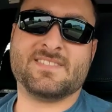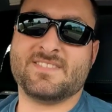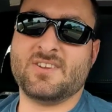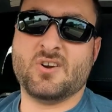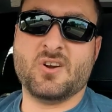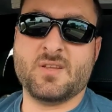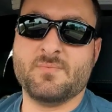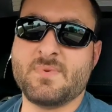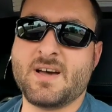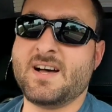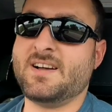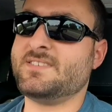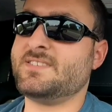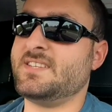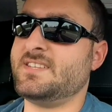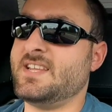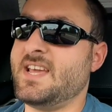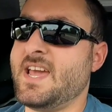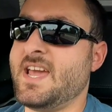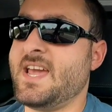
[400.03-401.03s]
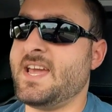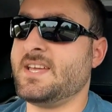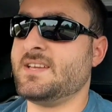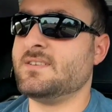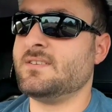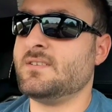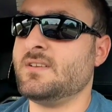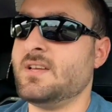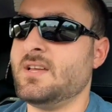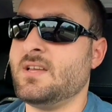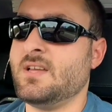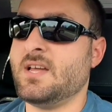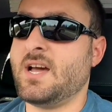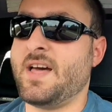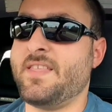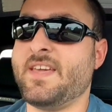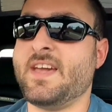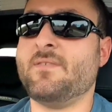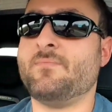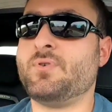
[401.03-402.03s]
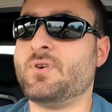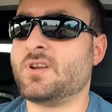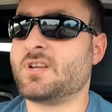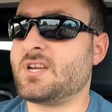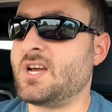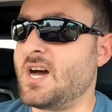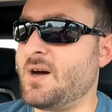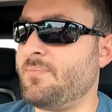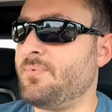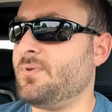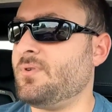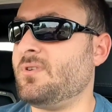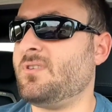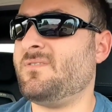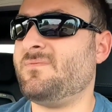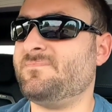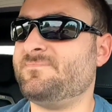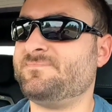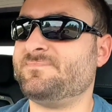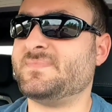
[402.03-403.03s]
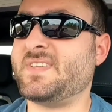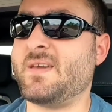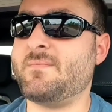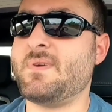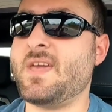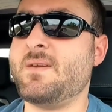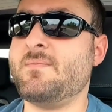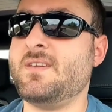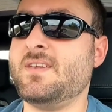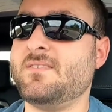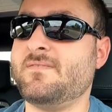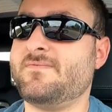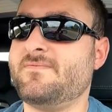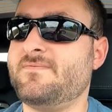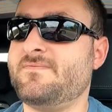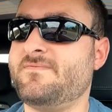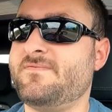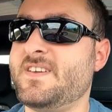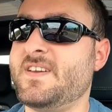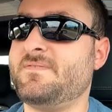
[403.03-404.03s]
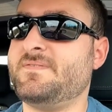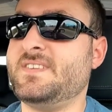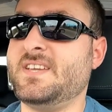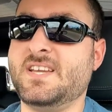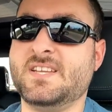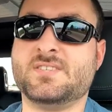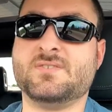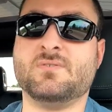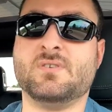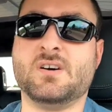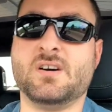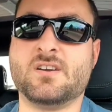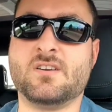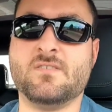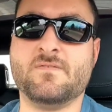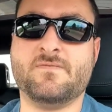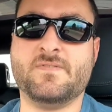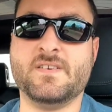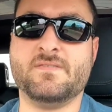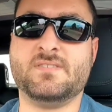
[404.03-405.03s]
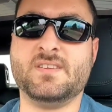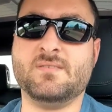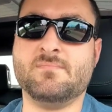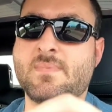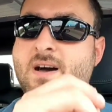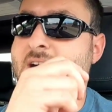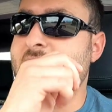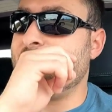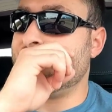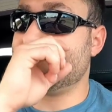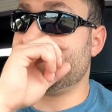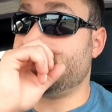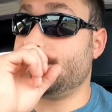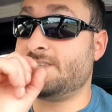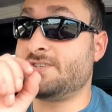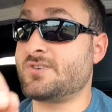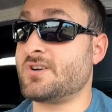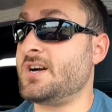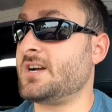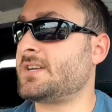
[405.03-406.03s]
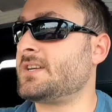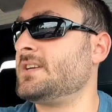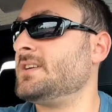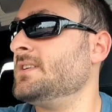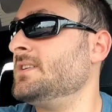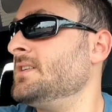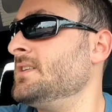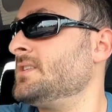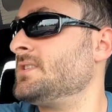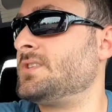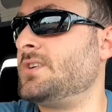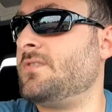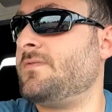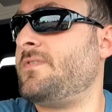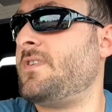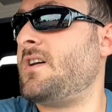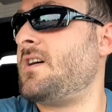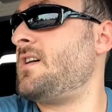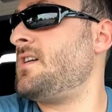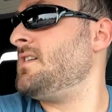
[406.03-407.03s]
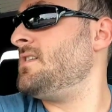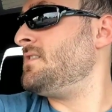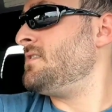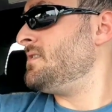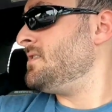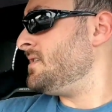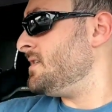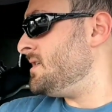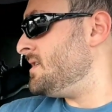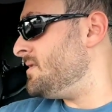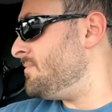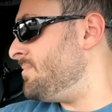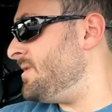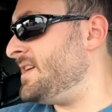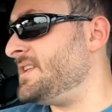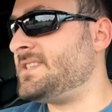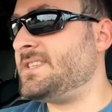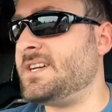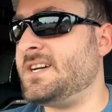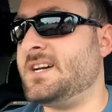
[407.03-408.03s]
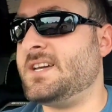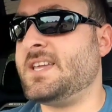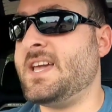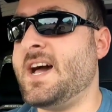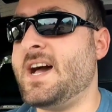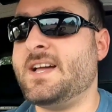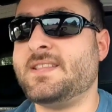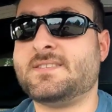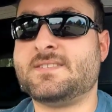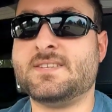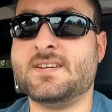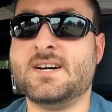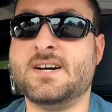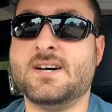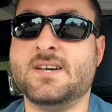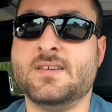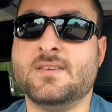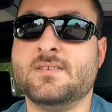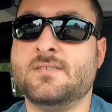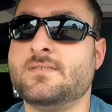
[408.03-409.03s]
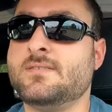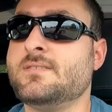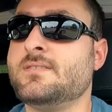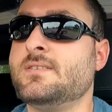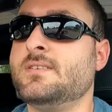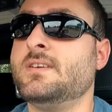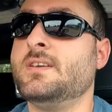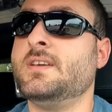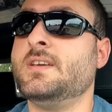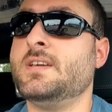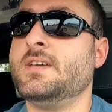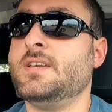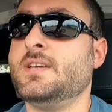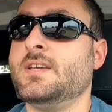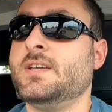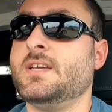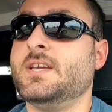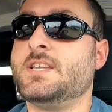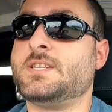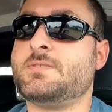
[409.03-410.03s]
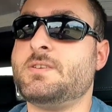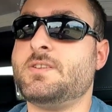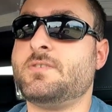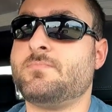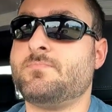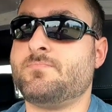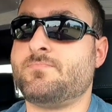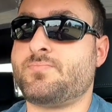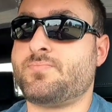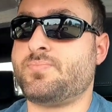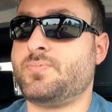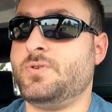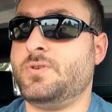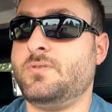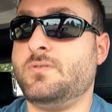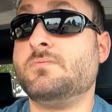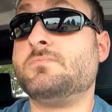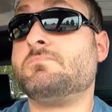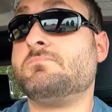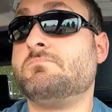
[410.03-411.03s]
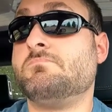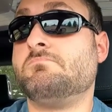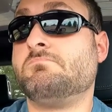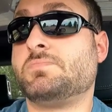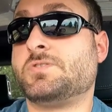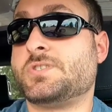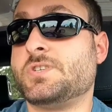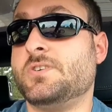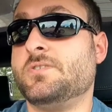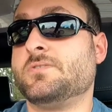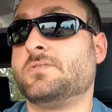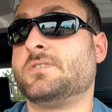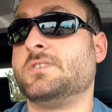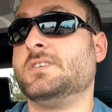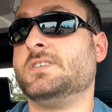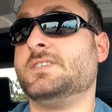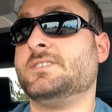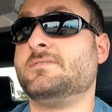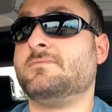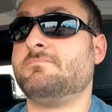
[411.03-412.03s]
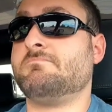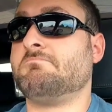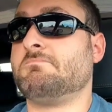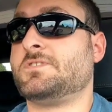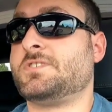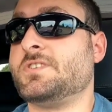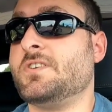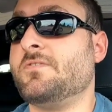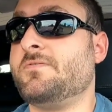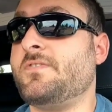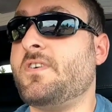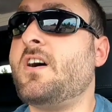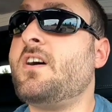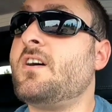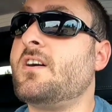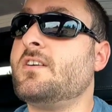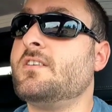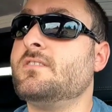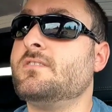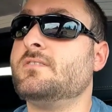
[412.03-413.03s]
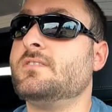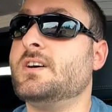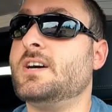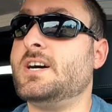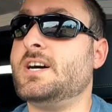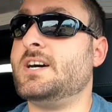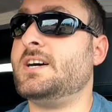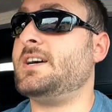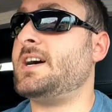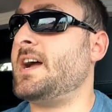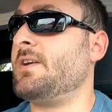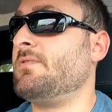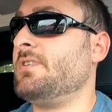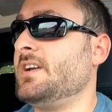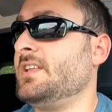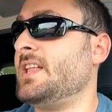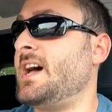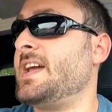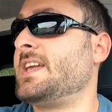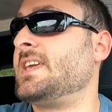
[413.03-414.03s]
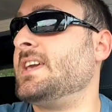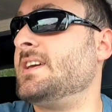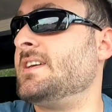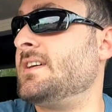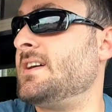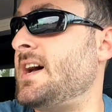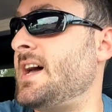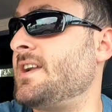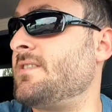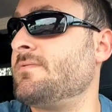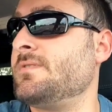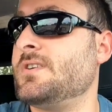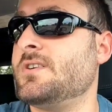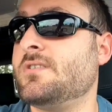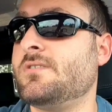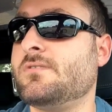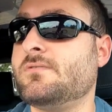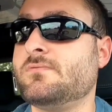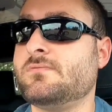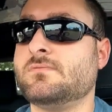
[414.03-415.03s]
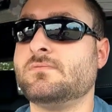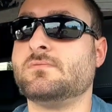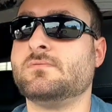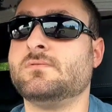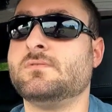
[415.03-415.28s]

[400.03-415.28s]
30 miles a day. I think I put a couple, like maybe 50 to 150 miles on the truck so far. But yeah, it's isn't so good so far. I really like it. I don't know.